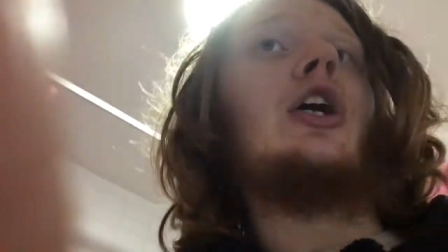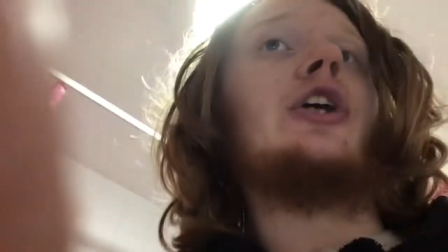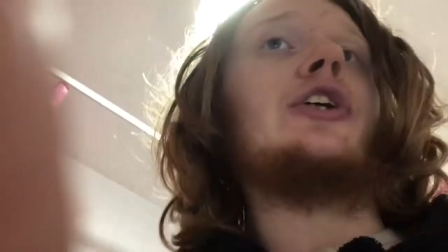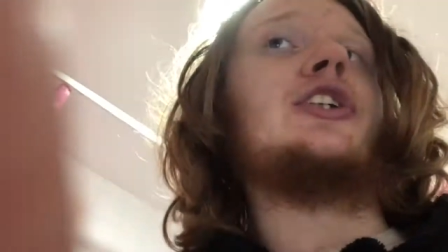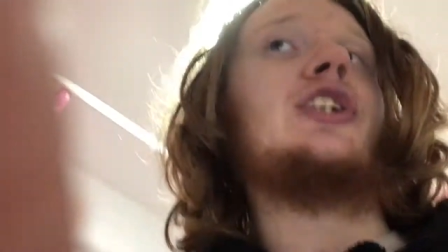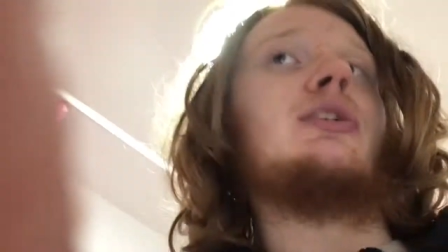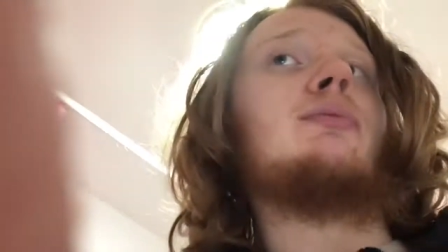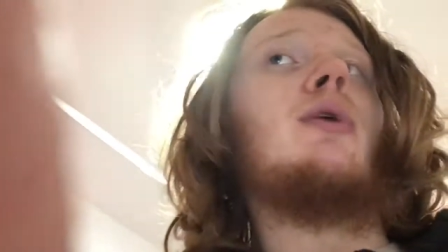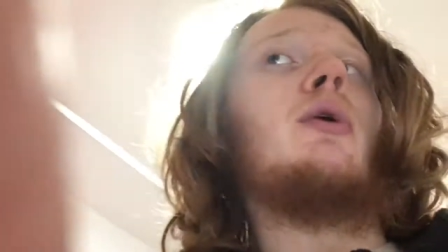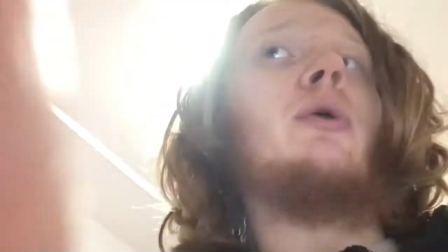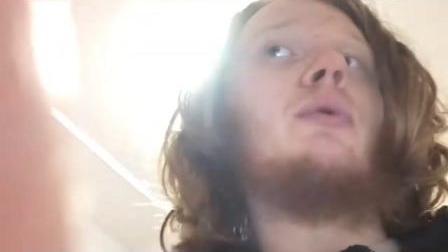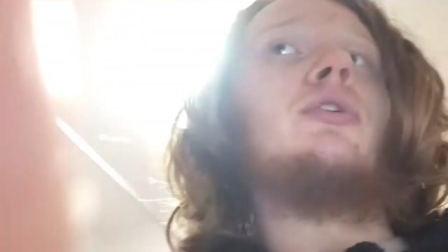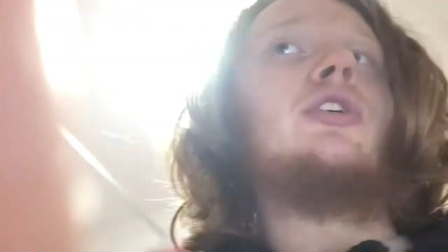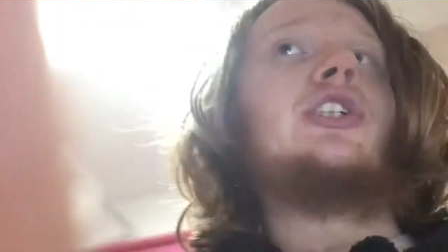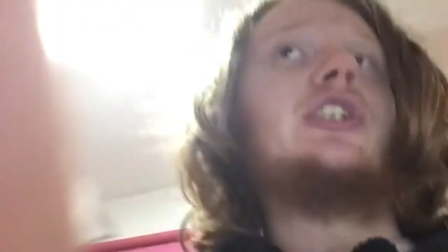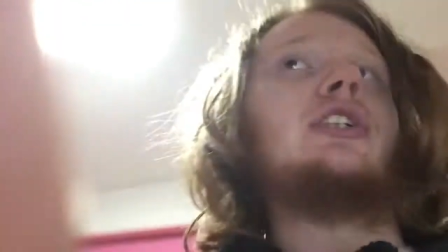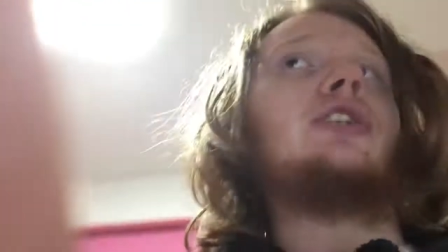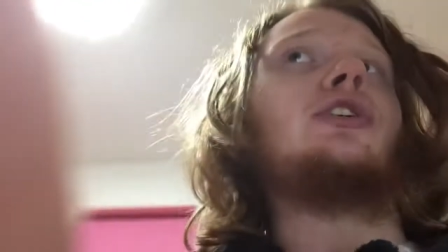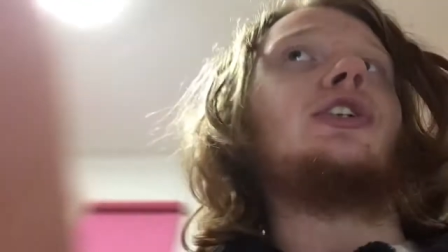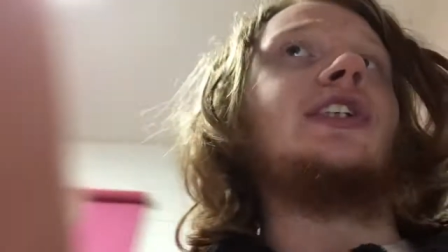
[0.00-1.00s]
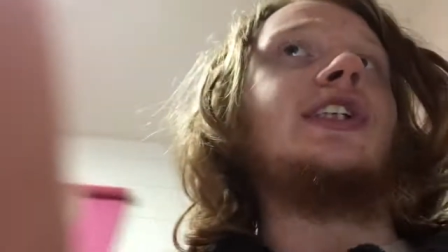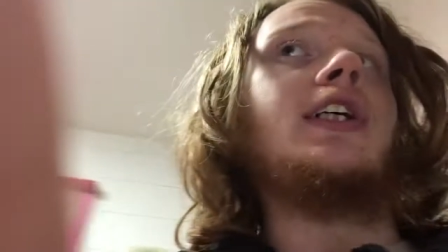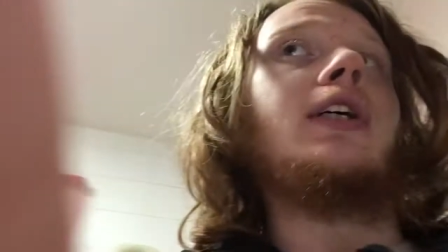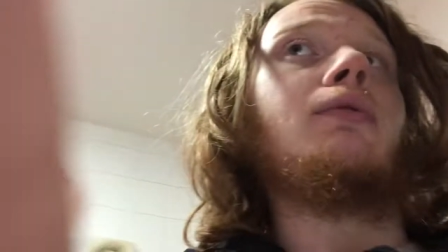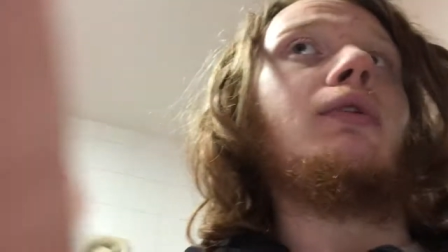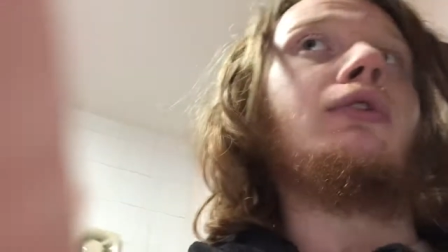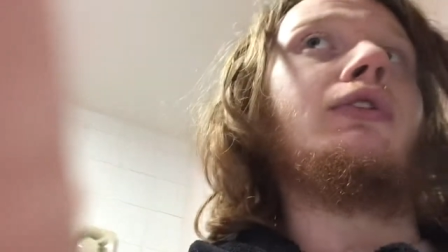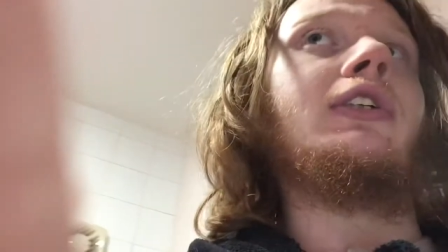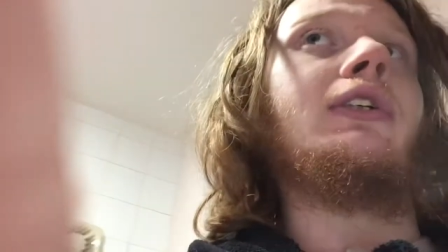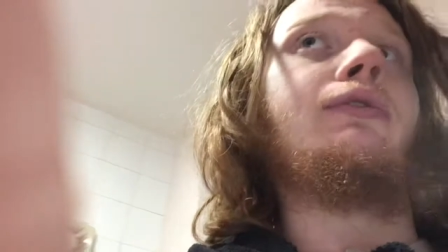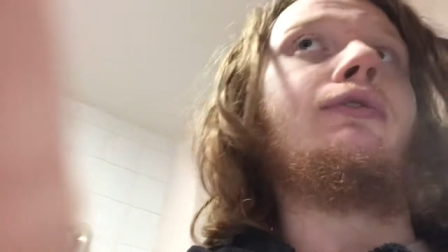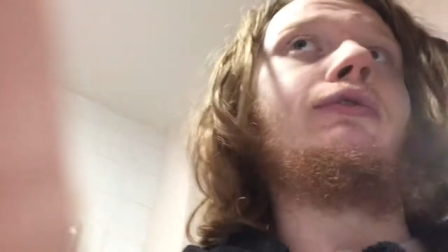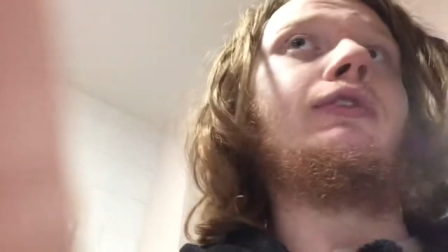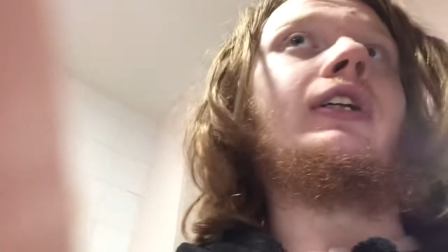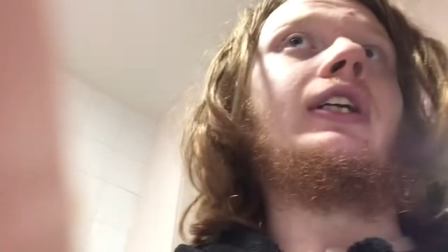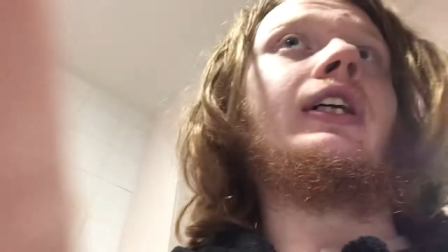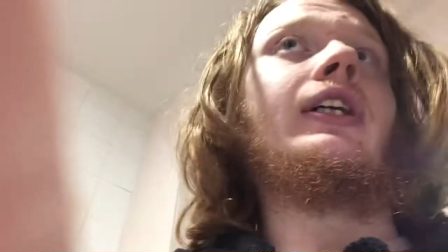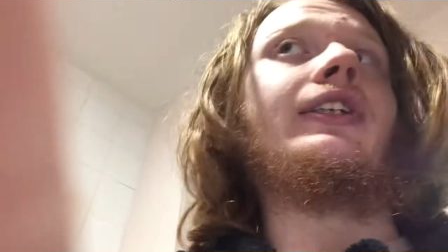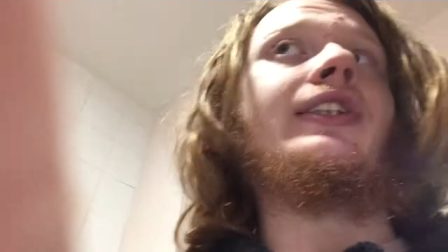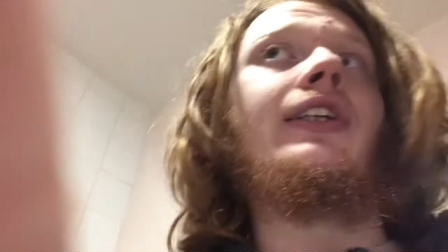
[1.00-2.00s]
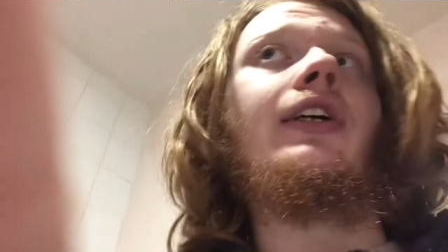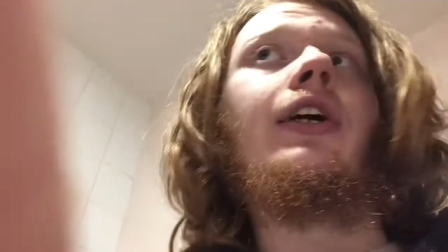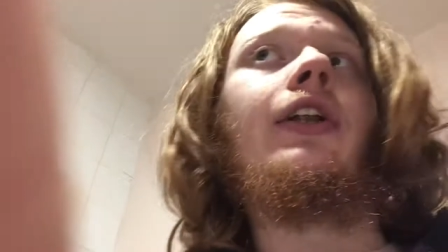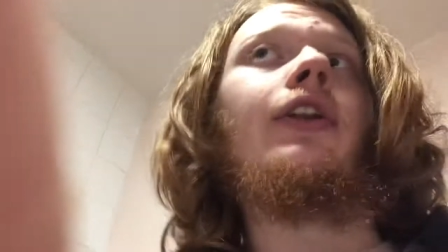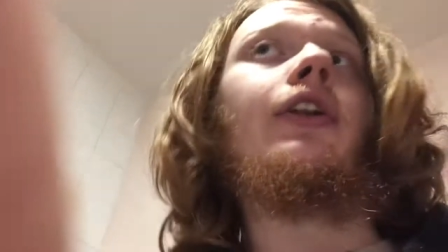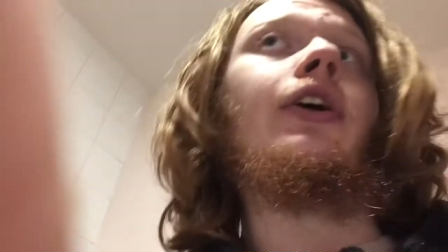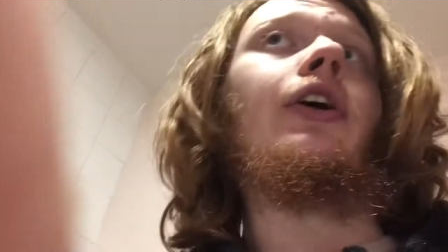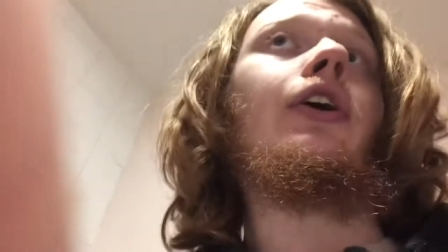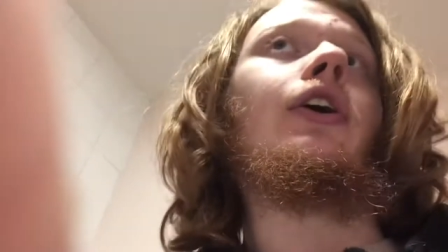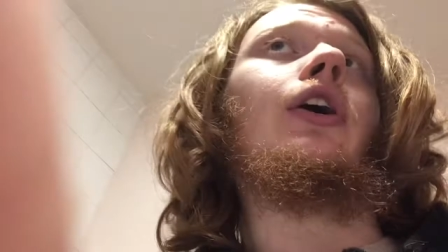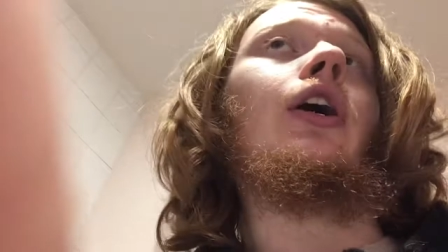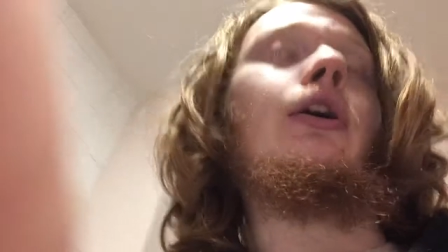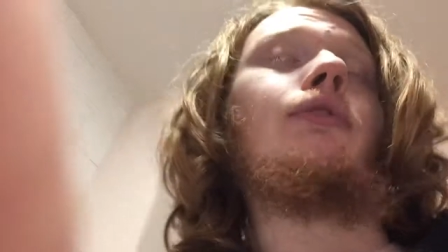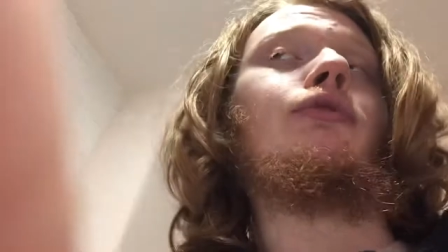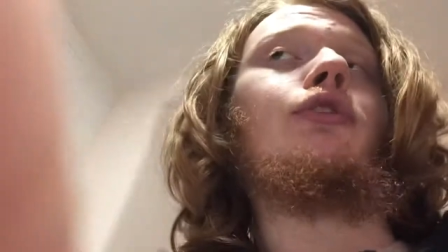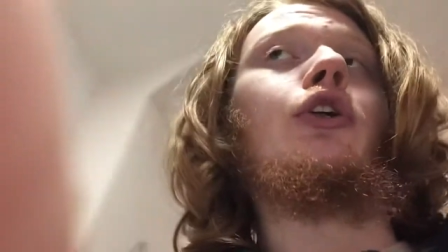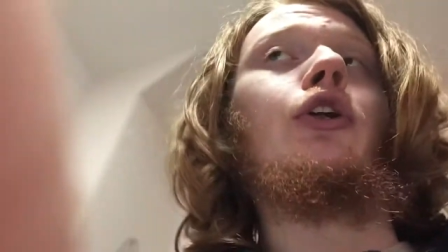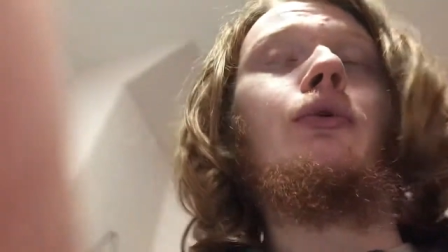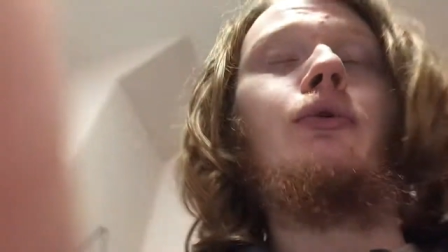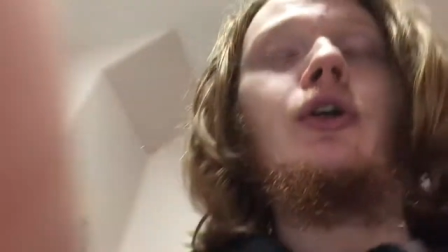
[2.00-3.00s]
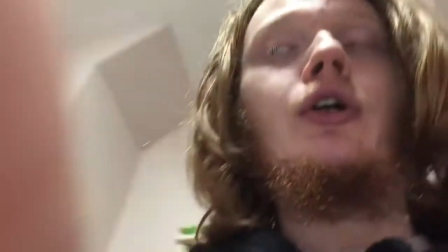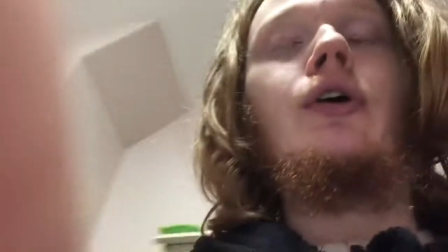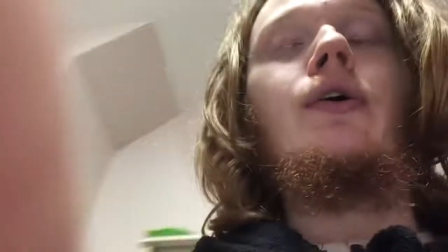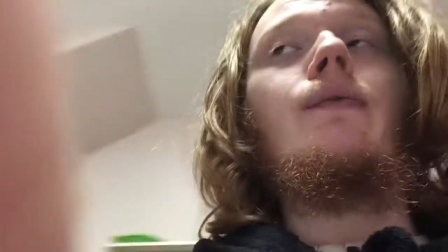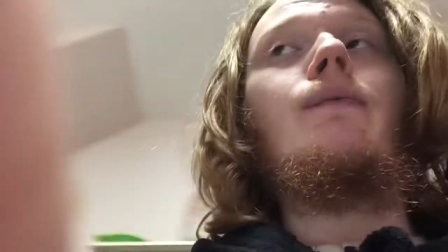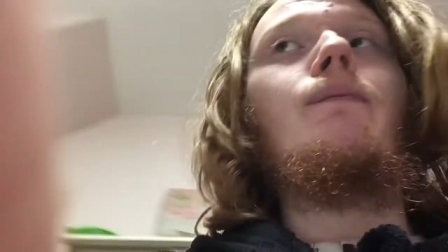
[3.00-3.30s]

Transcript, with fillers: tomorrow, so stay around for that in the afternoon.